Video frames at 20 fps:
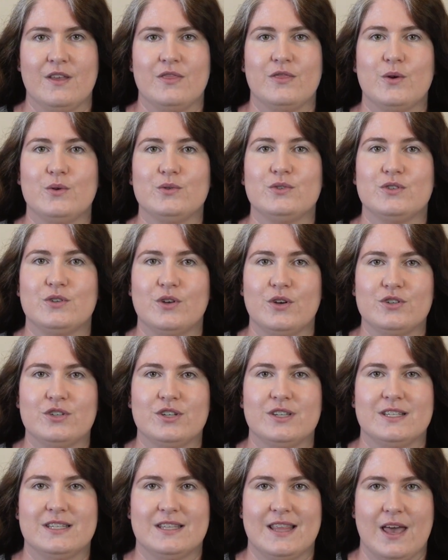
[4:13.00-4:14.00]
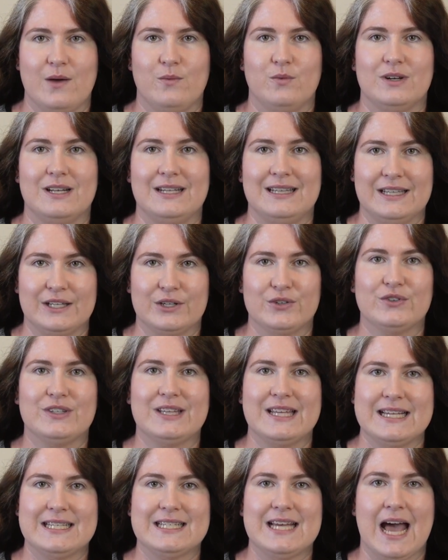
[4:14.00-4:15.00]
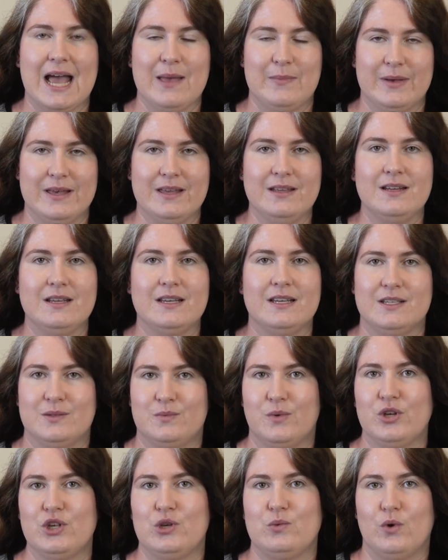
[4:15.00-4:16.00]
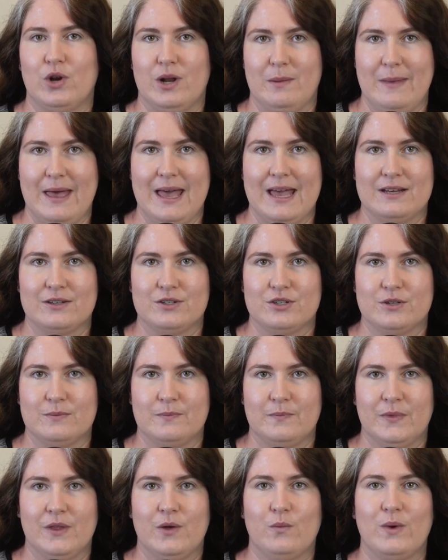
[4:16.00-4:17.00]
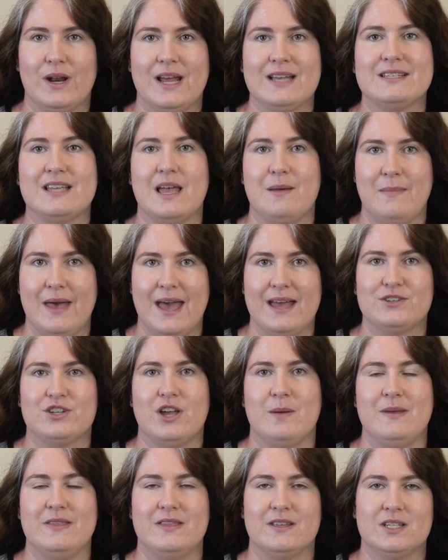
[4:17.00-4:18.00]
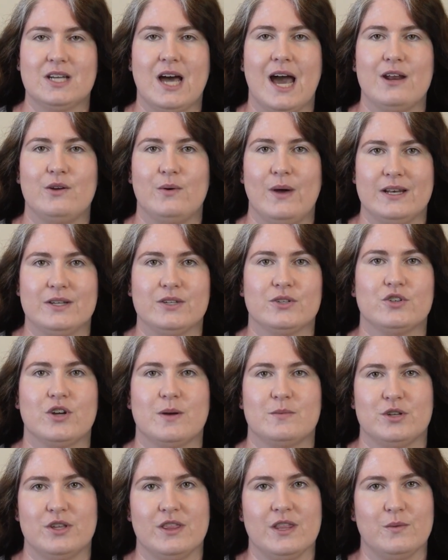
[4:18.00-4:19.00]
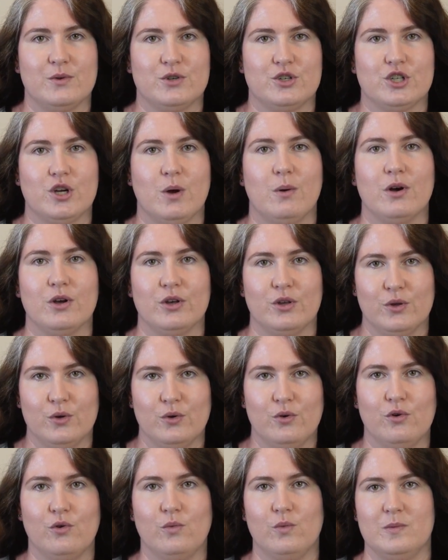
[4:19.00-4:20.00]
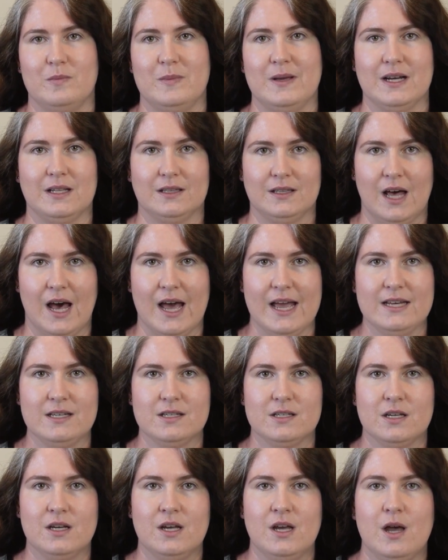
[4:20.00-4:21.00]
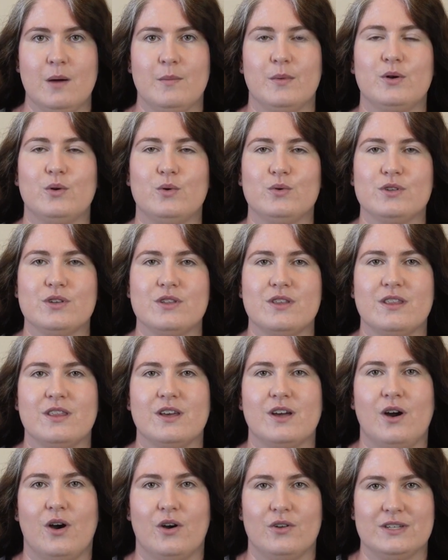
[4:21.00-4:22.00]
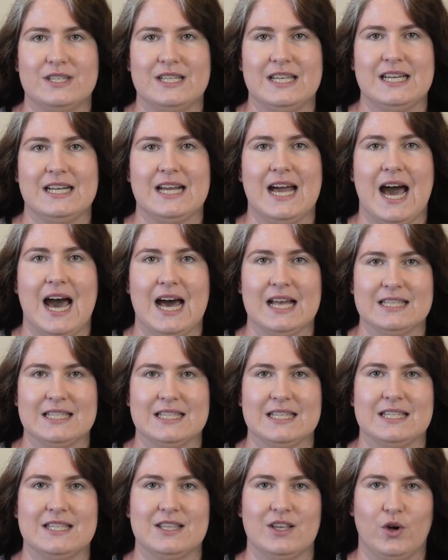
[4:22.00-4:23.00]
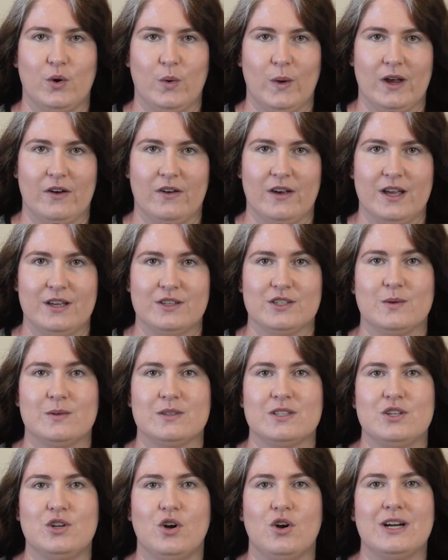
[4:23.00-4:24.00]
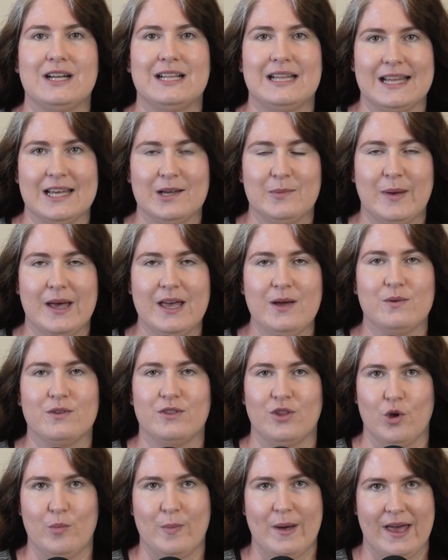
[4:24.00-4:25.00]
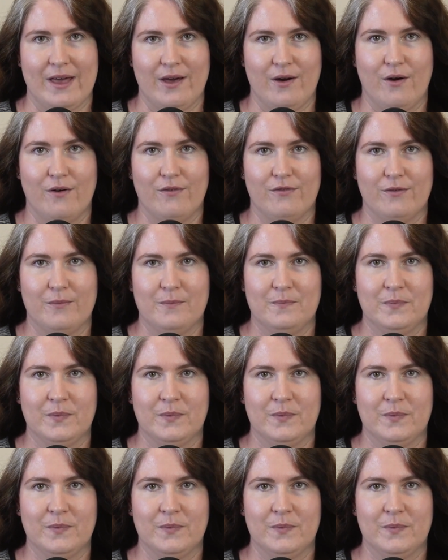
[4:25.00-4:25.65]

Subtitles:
Those searches they would literally type in is what you want to match. When I say match, I mean the title and description that would show on Google would be aligned, but also that the content answers the query, so it's not clickbait with no payoff.